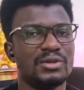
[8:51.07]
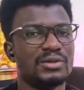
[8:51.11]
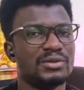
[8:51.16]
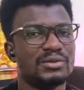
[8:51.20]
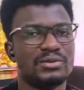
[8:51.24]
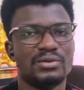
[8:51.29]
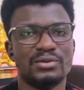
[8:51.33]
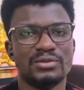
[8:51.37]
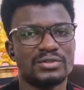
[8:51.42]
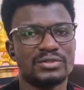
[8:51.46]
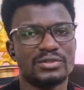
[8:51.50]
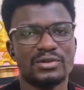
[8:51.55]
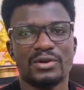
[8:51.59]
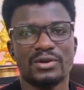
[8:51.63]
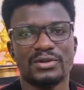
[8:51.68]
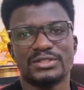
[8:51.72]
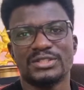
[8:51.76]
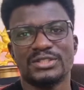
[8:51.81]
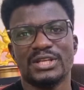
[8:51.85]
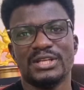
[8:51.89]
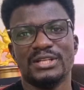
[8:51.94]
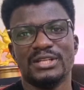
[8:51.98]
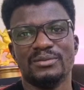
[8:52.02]
Don't
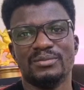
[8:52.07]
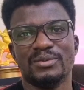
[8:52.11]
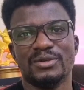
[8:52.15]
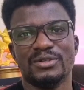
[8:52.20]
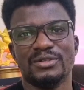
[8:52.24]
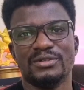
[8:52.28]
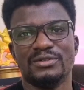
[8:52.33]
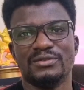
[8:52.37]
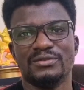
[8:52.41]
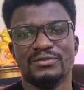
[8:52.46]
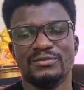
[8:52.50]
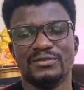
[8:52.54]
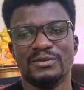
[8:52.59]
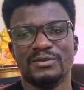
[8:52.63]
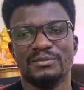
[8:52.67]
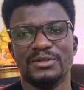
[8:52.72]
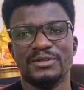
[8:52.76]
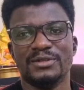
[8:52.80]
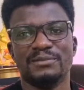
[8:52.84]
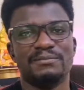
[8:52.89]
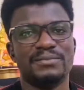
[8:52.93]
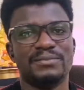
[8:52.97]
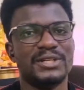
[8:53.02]
cause anybody to
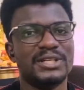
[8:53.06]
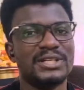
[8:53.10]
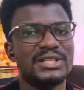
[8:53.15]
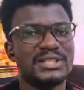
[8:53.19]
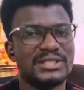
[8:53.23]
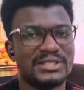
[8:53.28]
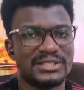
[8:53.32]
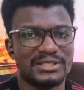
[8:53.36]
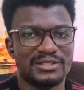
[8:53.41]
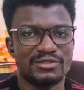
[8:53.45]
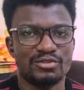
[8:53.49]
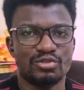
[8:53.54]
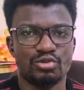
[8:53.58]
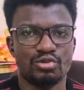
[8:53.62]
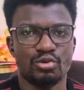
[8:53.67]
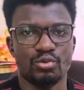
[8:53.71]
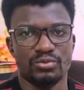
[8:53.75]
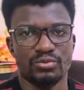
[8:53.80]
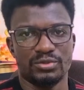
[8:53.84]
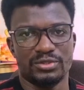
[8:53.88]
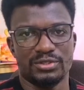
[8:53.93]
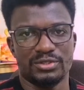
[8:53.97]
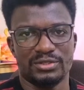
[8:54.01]
vomit. Please
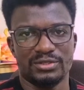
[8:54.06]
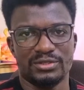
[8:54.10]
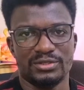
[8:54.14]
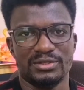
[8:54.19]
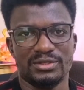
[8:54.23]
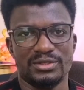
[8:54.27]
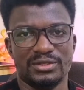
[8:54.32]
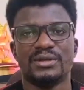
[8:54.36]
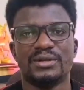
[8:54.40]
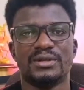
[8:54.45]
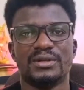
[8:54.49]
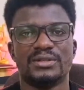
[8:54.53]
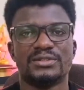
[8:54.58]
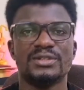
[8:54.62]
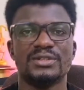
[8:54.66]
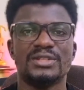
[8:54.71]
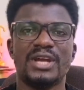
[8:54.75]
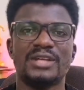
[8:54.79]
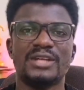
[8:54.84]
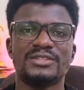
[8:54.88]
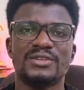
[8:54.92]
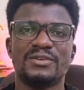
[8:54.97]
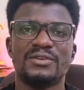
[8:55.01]
don't. So
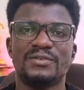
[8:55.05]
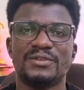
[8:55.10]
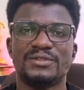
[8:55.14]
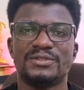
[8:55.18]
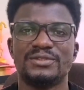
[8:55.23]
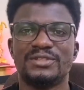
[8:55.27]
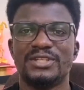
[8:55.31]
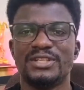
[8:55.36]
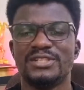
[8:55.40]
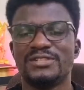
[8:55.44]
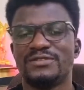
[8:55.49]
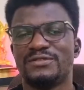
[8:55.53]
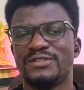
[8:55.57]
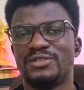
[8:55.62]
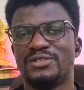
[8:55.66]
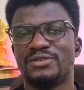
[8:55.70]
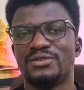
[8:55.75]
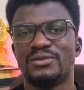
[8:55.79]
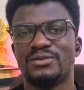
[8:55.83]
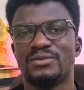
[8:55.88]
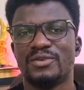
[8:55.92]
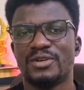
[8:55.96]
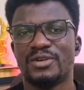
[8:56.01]
that's all for today's
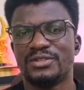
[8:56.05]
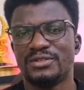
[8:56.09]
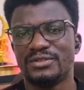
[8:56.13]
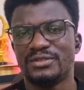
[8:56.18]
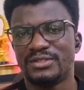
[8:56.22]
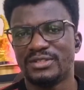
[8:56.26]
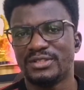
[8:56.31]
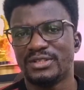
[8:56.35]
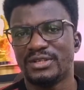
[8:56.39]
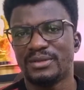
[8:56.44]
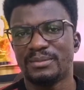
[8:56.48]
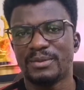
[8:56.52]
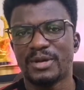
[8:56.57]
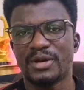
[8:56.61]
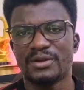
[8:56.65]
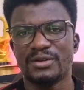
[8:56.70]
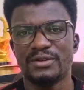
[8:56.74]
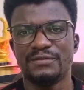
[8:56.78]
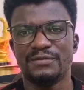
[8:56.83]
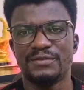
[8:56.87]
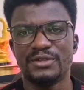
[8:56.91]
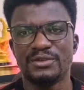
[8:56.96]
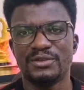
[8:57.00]
video. What do you think about
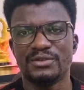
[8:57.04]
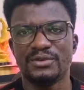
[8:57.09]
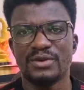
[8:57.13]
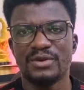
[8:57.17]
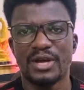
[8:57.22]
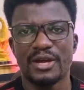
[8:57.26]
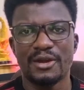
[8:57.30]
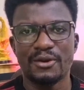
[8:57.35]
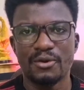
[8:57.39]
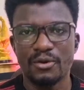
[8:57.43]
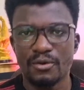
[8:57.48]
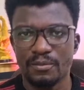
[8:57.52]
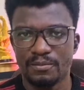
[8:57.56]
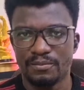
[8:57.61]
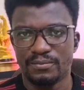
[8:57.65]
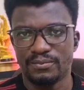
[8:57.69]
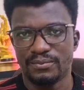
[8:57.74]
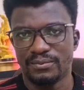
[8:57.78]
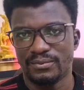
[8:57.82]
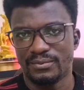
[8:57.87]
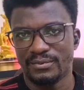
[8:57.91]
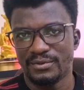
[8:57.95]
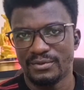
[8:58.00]
the video? I hope
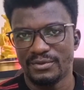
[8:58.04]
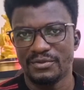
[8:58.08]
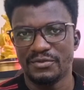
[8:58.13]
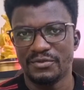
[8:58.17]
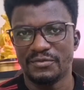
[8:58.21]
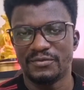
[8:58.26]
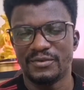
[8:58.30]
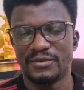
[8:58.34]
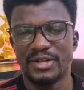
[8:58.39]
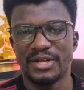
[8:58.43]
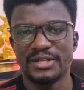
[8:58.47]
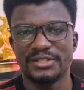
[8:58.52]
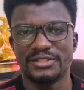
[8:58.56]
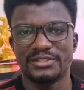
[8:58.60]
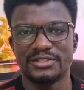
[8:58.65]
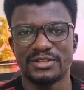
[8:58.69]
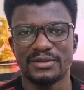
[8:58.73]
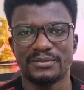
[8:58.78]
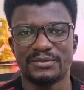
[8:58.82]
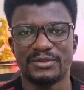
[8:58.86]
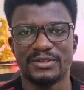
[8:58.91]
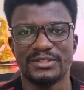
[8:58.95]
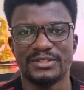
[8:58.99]
you've learned
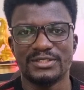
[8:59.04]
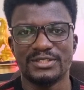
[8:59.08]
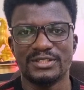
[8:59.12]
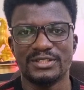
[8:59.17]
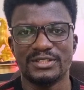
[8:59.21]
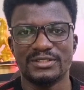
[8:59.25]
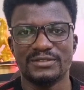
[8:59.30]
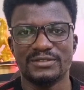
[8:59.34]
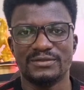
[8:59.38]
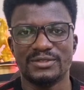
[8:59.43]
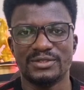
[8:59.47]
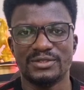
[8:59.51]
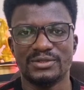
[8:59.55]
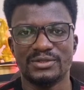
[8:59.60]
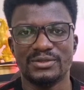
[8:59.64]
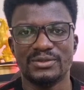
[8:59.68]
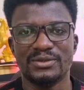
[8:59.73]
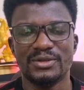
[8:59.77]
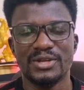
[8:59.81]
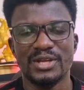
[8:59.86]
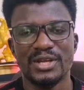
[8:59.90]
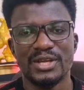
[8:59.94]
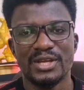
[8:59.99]
some things in this video.
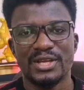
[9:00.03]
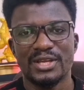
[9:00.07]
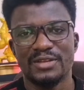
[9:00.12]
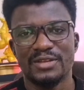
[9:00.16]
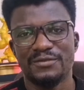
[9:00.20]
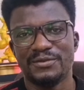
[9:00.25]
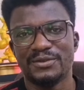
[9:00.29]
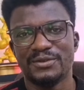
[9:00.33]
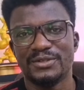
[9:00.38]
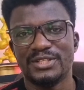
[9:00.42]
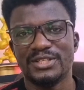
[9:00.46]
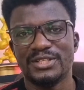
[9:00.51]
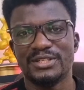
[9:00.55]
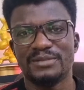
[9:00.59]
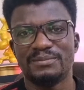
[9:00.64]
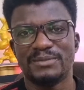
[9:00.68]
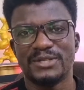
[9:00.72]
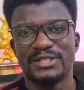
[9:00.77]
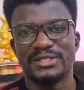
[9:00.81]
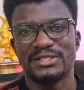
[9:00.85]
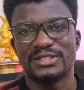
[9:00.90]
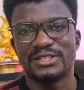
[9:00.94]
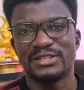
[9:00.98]
If you did,
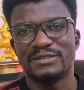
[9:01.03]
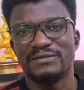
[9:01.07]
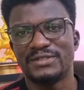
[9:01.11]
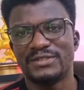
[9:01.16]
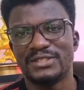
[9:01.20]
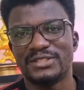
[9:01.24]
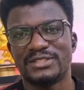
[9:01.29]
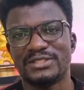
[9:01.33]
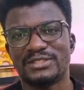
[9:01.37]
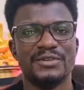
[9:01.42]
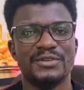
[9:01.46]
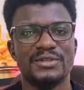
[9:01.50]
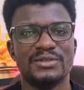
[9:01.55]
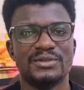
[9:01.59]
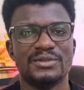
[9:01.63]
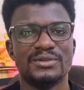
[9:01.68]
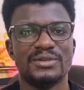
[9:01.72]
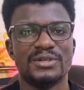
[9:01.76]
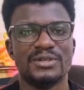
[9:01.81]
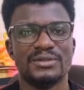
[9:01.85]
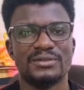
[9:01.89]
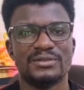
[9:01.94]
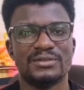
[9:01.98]
please give this
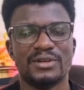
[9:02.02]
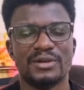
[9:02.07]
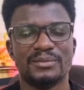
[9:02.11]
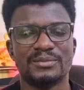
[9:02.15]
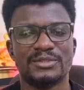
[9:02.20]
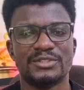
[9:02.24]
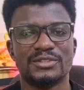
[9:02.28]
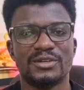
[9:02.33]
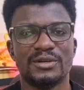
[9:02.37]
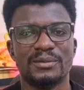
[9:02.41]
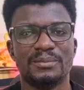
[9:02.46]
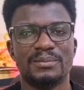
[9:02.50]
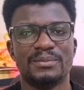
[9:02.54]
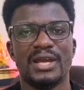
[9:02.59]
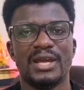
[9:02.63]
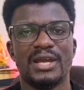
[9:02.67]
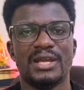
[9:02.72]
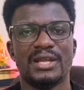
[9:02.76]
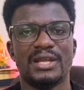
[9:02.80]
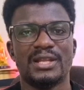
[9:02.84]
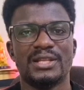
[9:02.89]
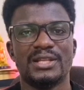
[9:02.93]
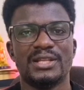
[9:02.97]
video a thumbs up,
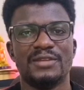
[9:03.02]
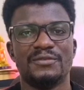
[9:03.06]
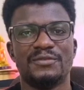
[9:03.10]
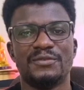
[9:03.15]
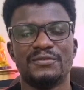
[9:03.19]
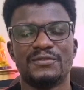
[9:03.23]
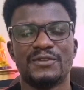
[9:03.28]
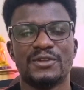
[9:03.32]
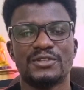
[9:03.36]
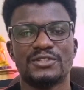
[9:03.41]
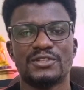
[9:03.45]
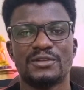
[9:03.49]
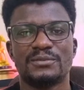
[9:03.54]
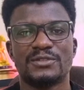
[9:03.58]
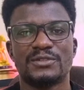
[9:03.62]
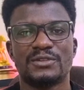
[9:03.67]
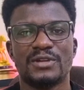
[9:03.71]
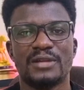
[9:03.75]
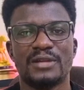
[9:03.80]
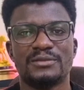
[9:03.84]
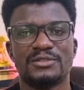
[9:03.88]
and if you've not subscribed,